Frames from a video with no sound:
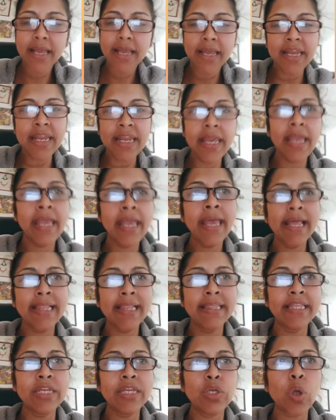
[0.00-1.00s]
in a
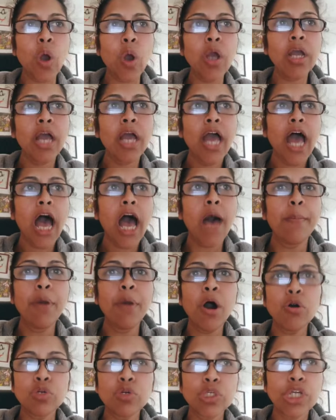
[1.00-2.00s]
healthy talk
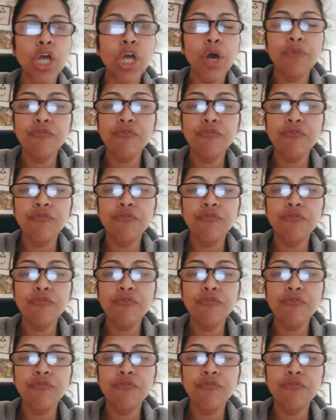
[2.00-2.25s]
about